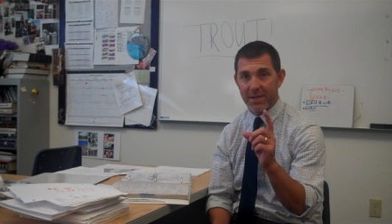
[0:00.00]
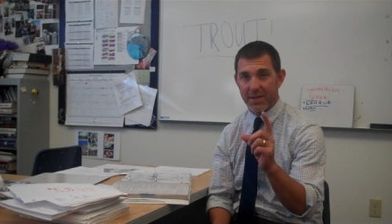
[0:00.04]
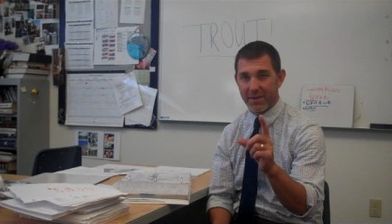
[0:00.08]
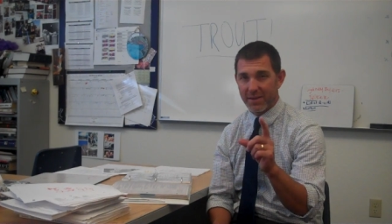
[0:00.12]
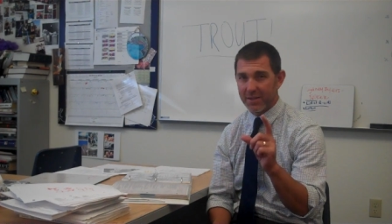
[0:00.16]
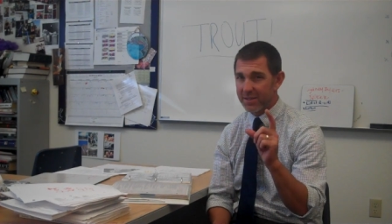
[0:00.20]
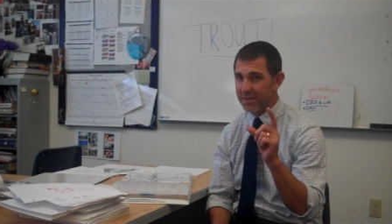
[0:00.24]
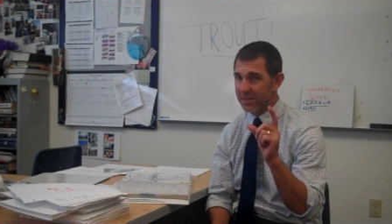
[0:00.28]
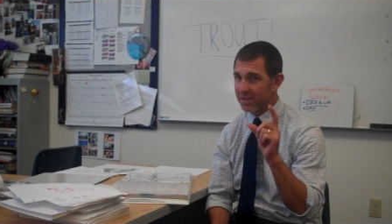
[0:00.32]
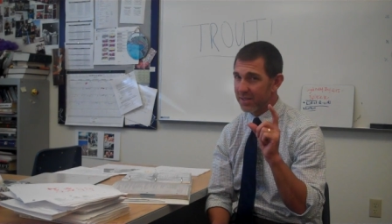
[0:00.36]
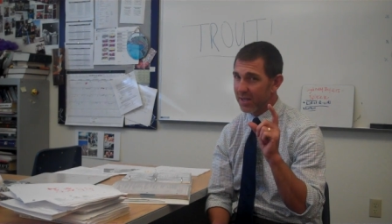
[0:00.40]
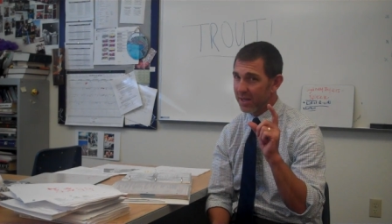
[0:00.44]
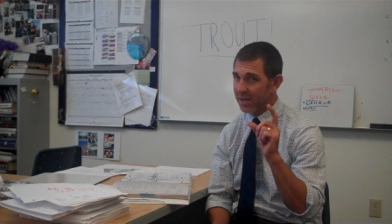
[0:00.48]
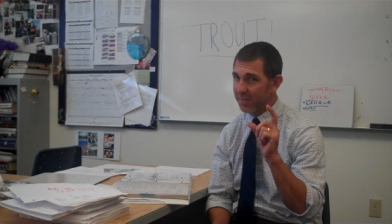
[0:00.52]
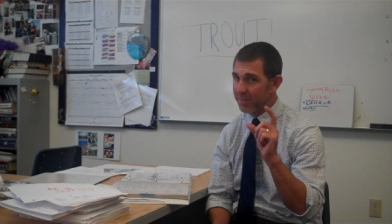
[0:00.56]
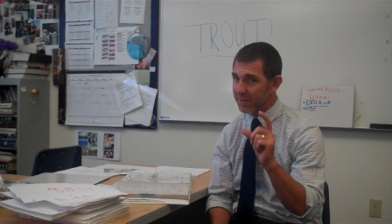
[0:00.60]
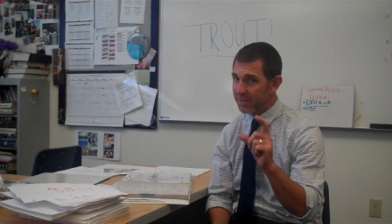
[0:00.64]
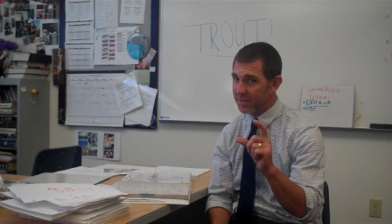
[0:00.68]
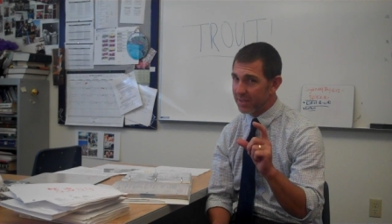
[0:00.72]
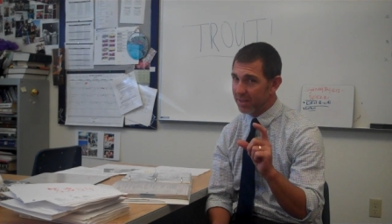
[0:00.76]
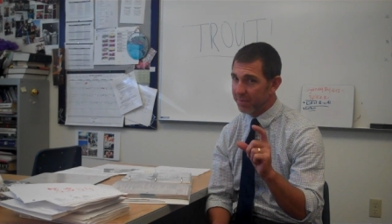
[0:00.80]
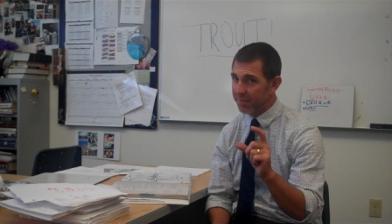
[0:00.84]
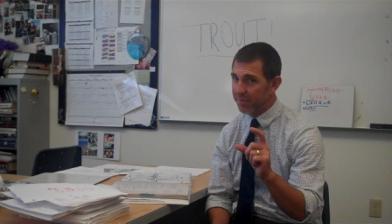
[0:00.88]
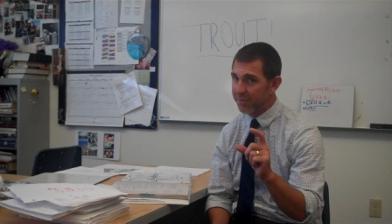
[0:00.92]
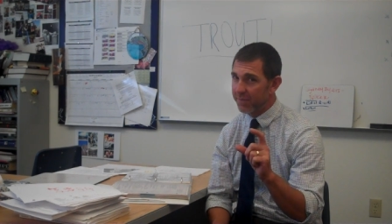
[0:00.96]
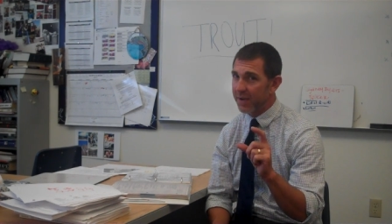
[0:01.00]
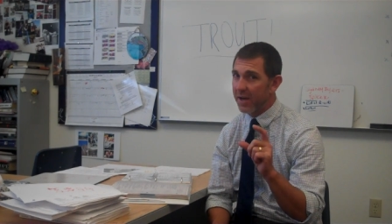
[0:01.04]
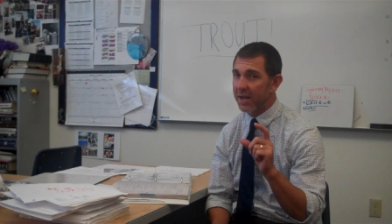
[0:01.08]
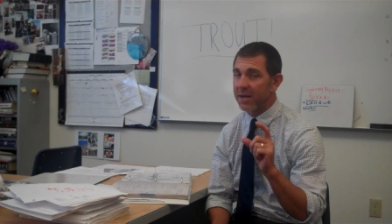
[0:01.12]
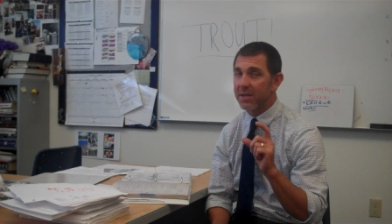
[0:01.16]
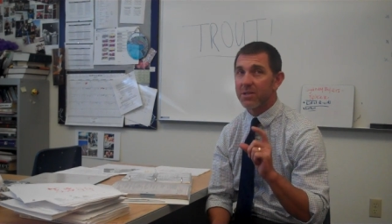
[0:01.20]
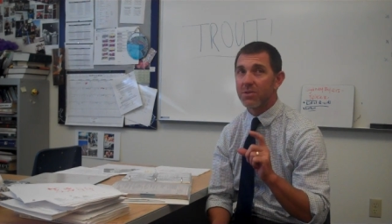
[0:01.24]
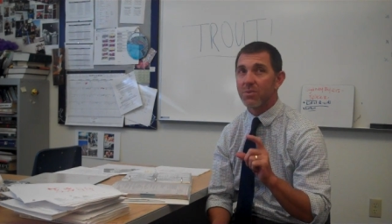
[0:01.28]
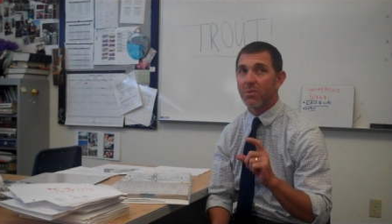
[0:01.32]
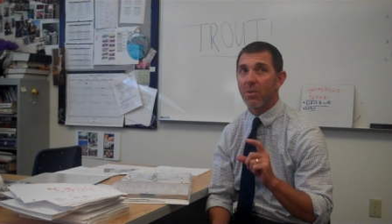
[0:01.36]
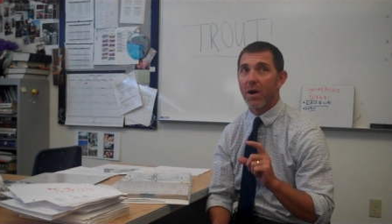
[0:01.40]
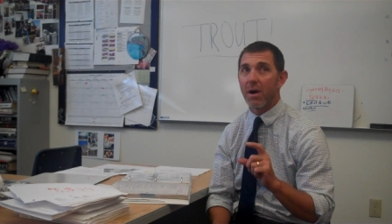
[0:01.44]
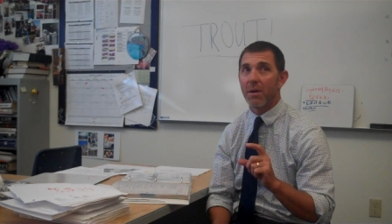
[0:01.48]
Now this is going to be simplified
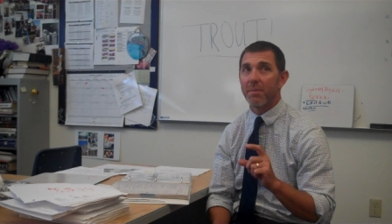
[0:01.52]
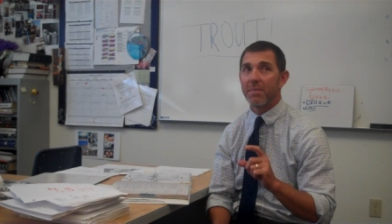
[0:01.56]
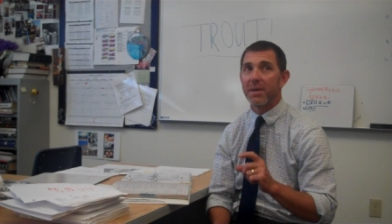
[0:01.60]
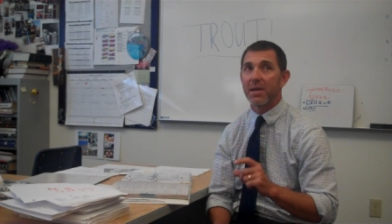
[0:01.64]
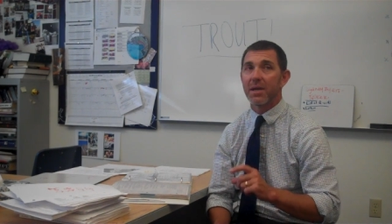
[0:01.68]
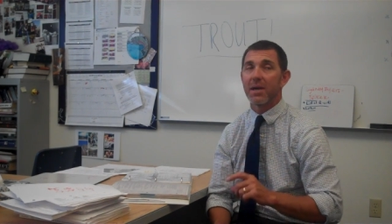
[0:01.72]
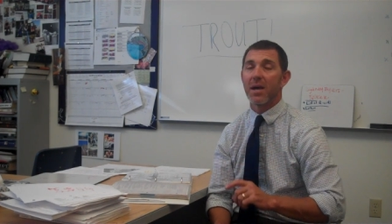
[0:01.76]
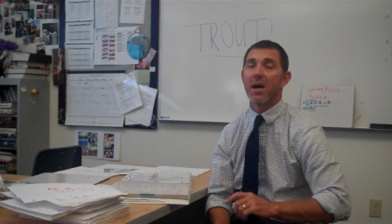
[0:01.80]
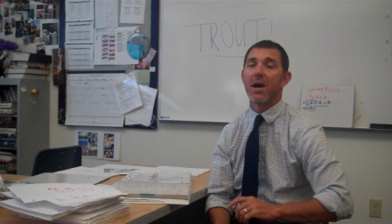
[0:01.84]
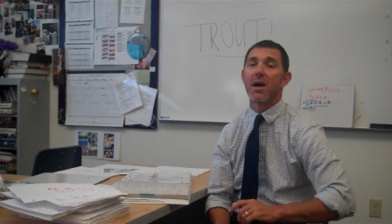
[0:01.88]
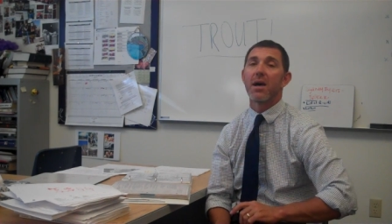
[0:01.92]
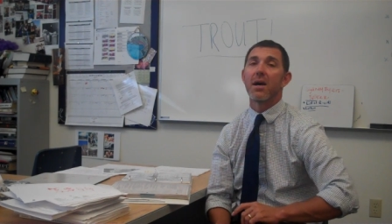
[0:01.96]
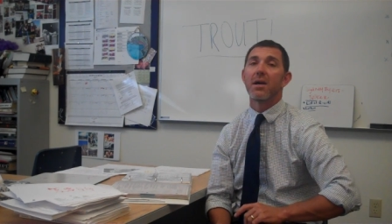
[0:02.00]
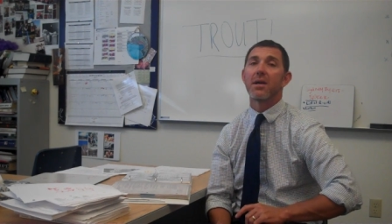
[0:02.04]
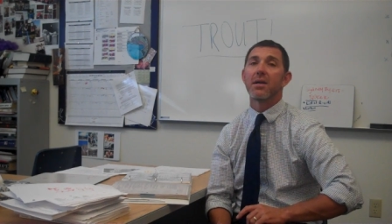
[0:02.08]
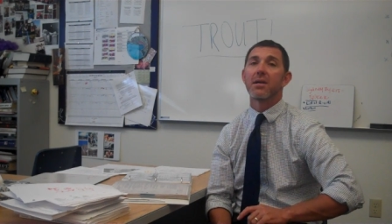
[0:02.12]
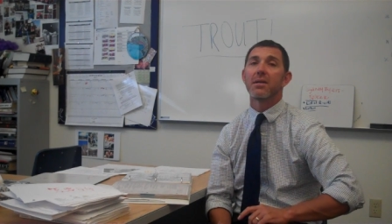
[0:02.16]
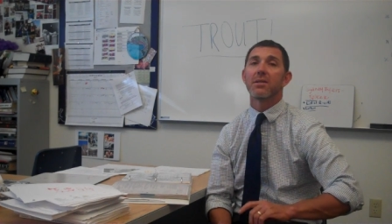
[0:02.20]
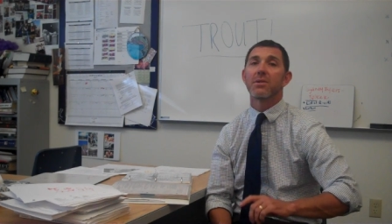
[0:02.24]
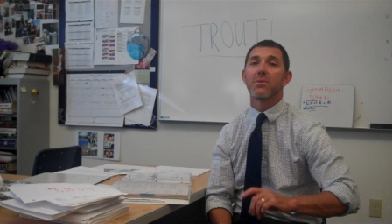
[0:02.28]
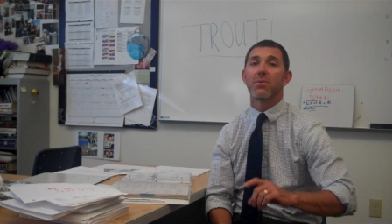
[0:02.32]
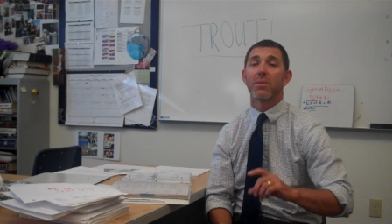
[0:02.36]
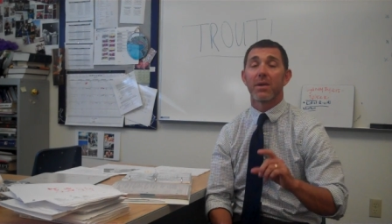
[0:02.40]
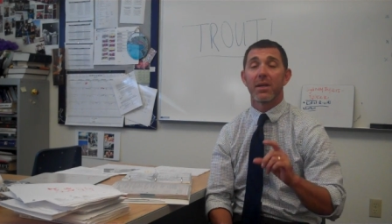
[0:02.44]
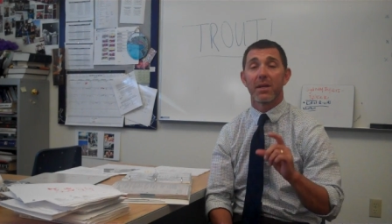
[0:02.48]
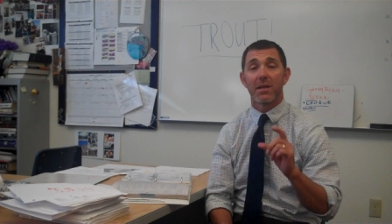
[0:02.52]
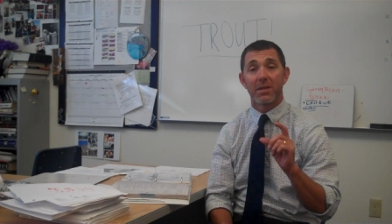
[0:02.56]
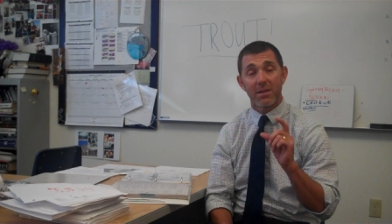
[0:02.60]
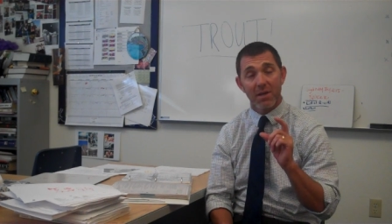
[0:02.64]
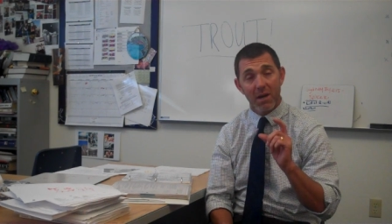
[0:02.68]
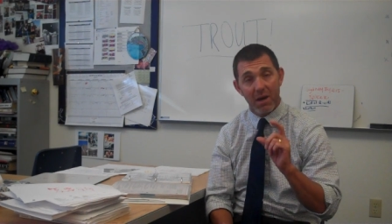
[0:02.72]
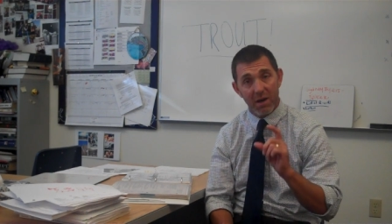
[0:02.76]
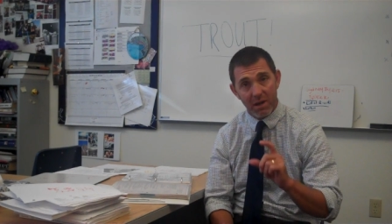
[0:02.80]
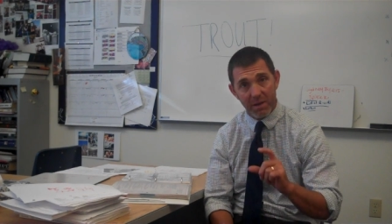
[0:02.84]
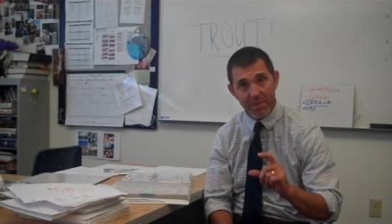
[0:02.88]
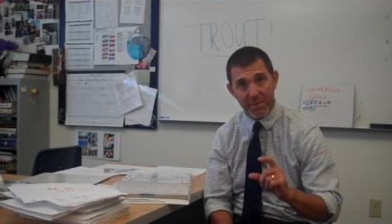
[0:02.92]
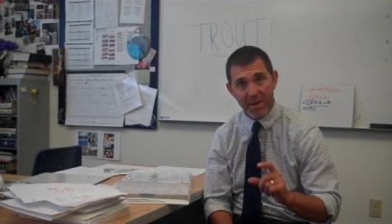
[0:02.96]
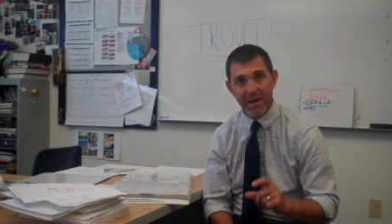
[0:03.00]
as well because we're going to
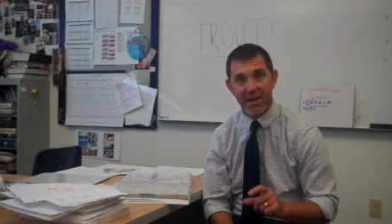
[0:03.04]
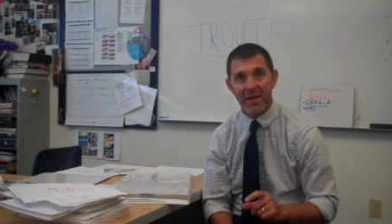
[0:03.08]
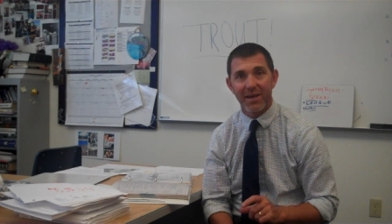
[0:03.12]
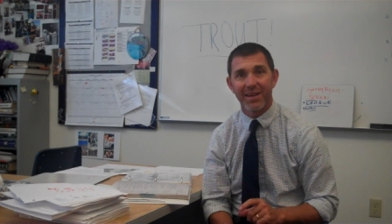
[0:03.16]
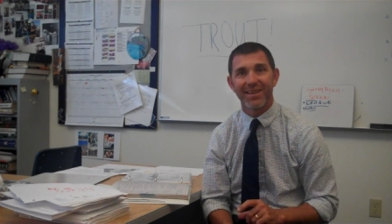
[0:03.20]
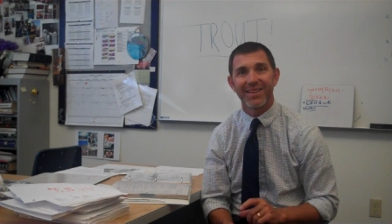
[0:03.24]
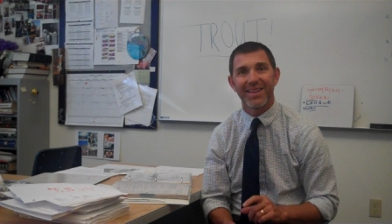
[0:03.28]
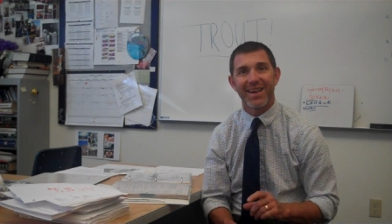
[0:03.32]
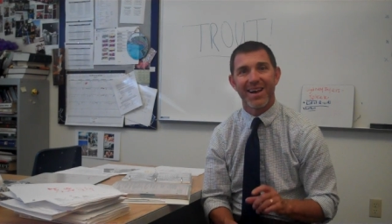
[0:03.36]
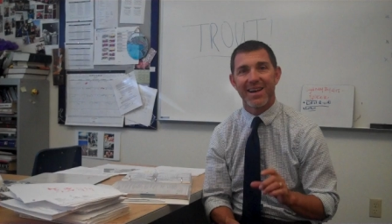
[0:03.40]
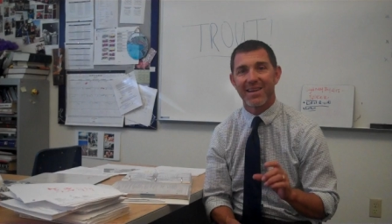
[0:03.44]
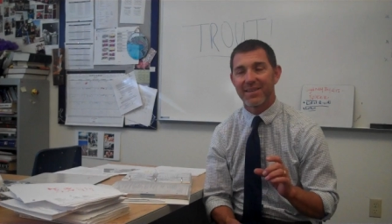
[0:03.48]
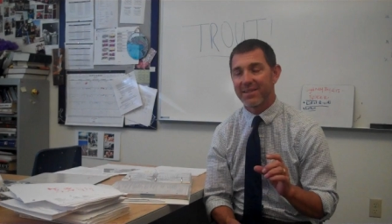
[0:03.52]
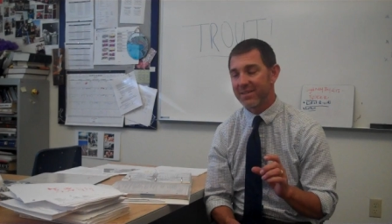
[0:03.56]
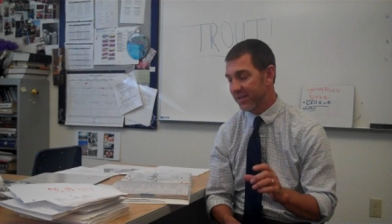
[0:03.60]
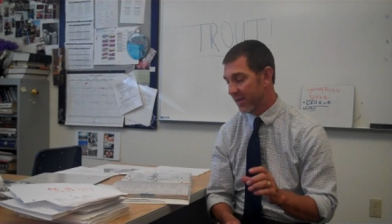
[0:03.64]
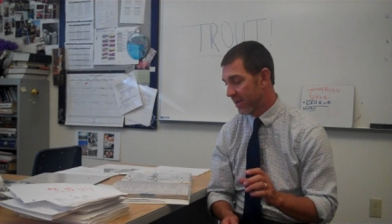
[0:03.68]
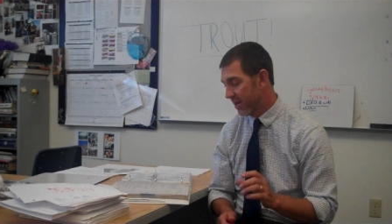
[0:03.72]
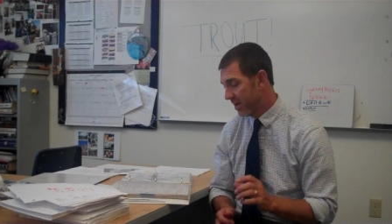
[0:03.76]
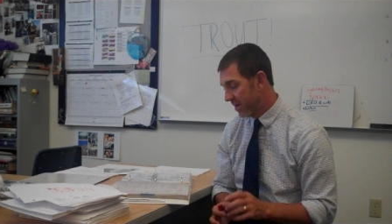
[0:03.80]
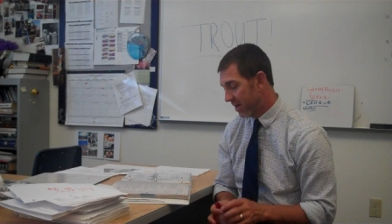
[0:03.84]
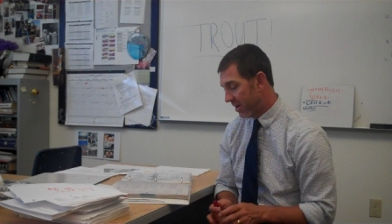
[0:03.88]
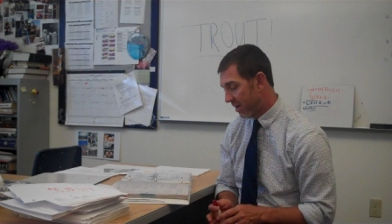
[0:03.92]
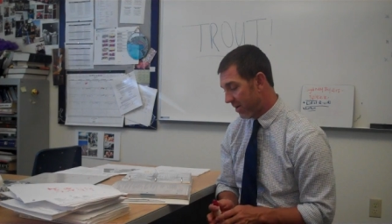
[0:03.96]
talk about it in class.